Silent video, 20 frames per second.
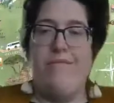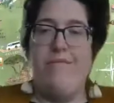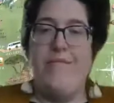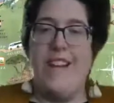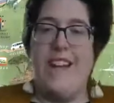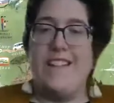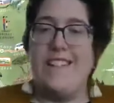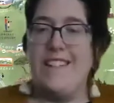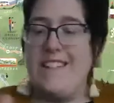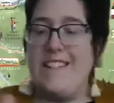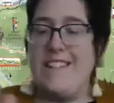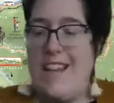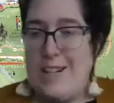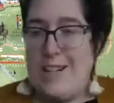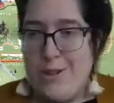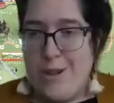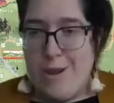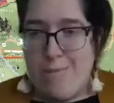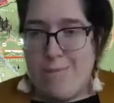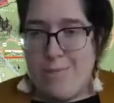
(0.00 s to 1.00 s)
it's a day
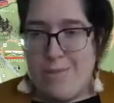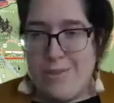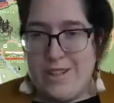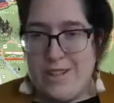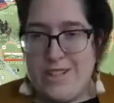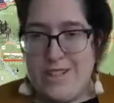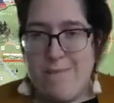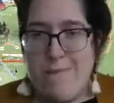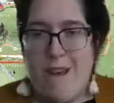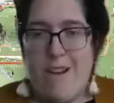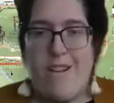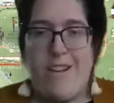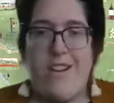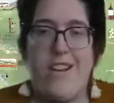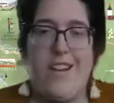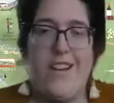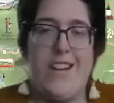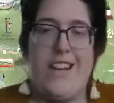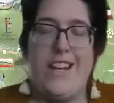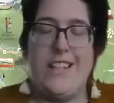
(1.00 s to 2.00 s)
trip to Mount
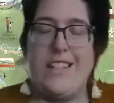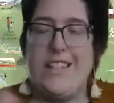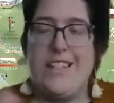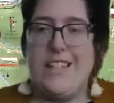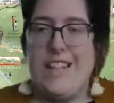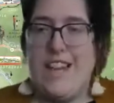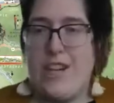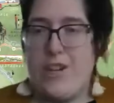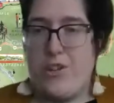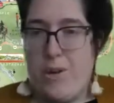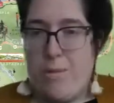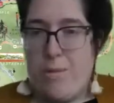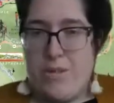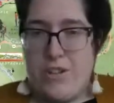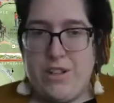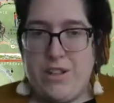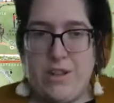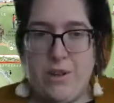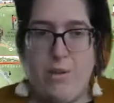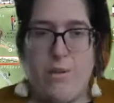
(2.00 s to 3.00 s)
Hood, it's a day trip
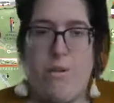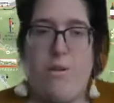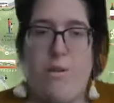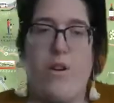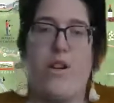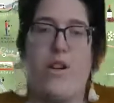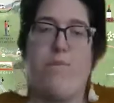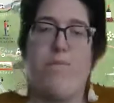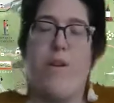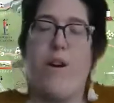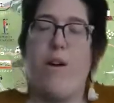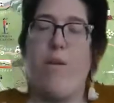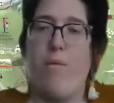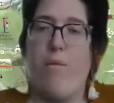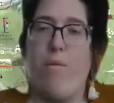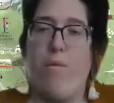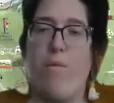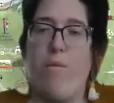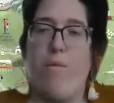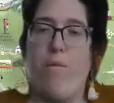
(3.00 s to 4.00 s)
to the Gorge. But
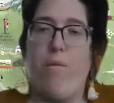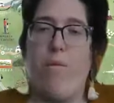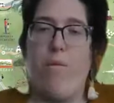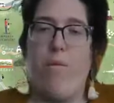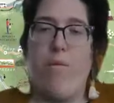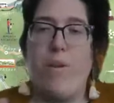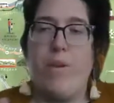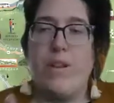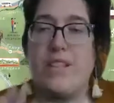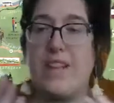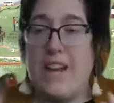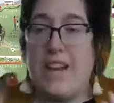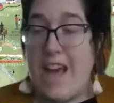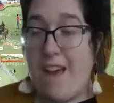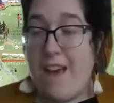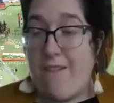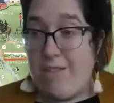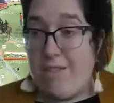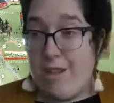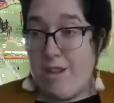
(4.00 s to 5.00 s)
what's going to
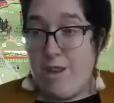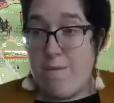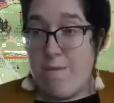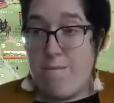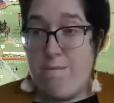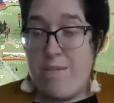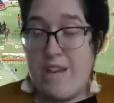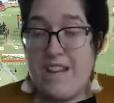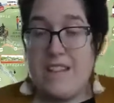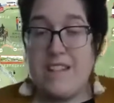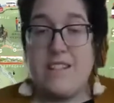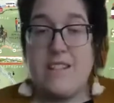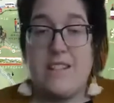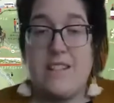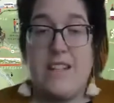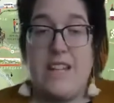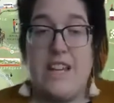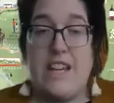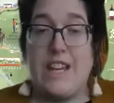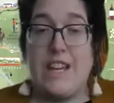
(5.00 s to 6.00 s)
have the biggest
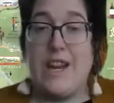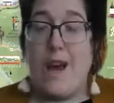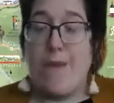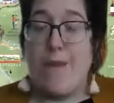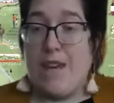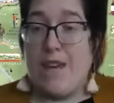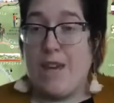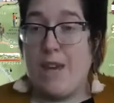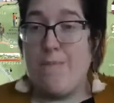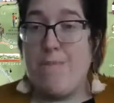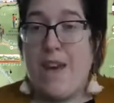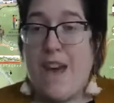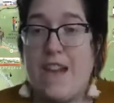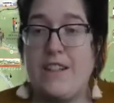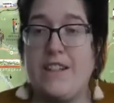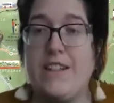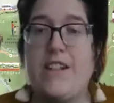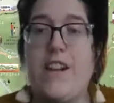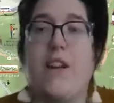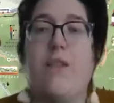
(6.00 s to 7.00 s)
economic
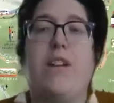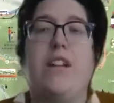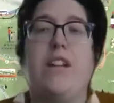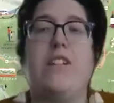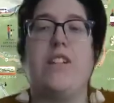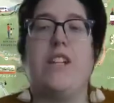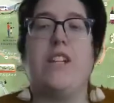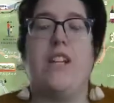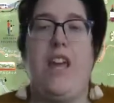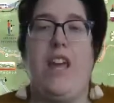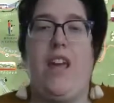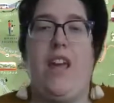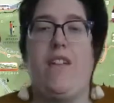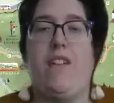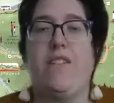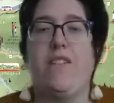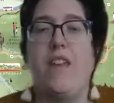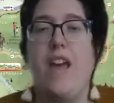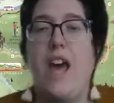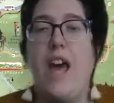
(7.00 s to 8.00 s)
impact in our region
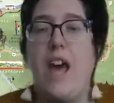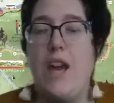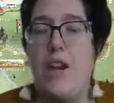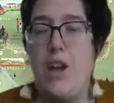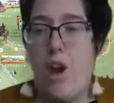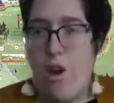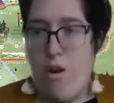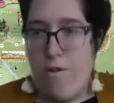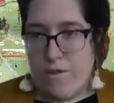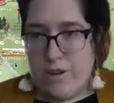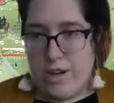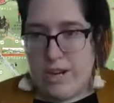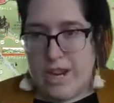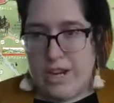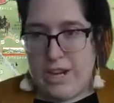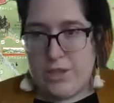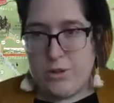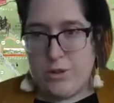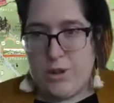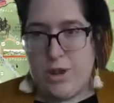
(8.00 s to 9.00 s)
is an
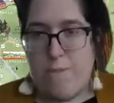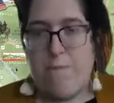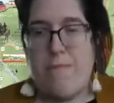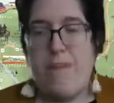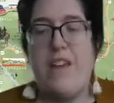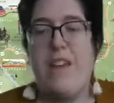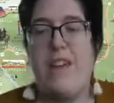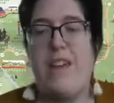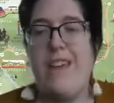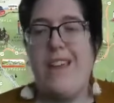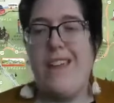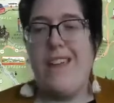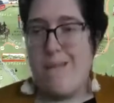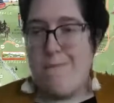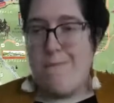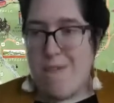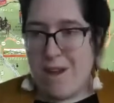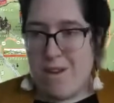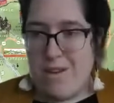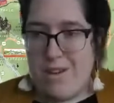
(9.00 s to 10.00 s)
overnight trip in the
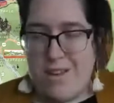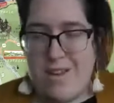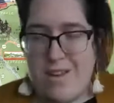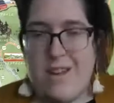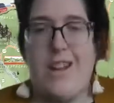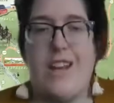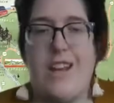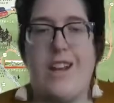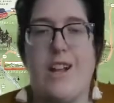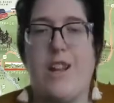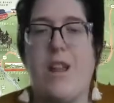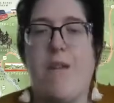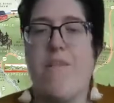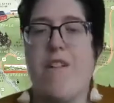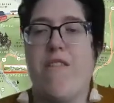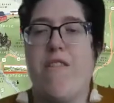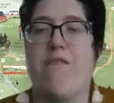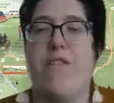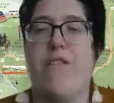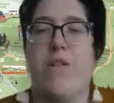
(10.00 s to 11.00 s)
Mount Hood and
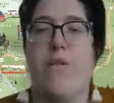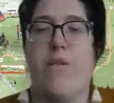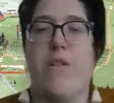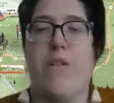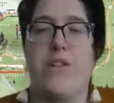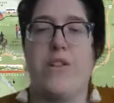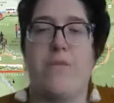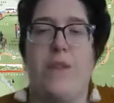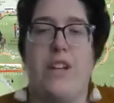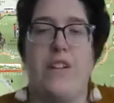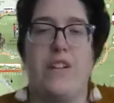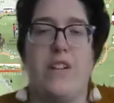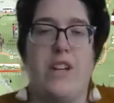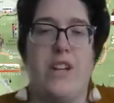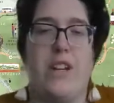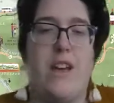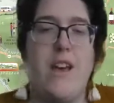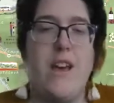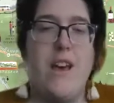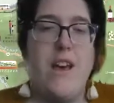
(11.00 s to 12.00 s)
Columbia River Gorge
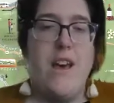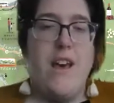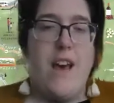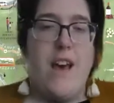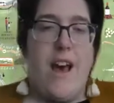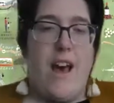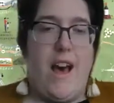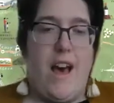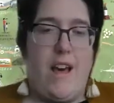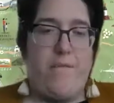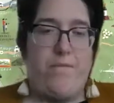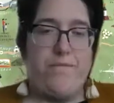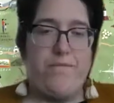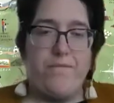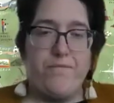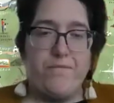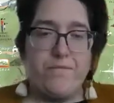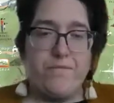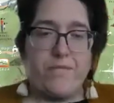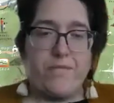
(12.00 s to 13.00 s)
region. And
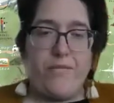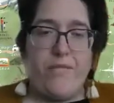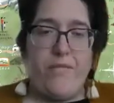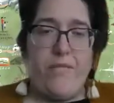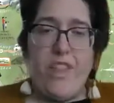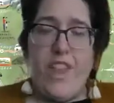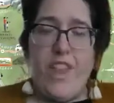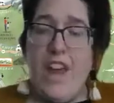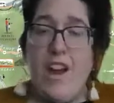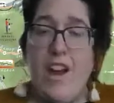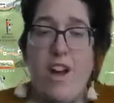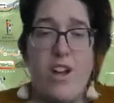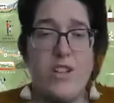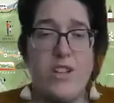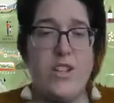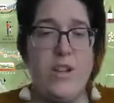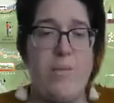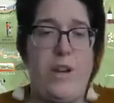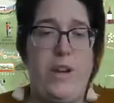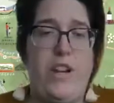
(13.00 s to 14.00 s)

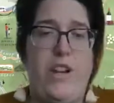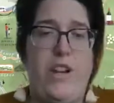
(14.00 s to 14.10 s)
also we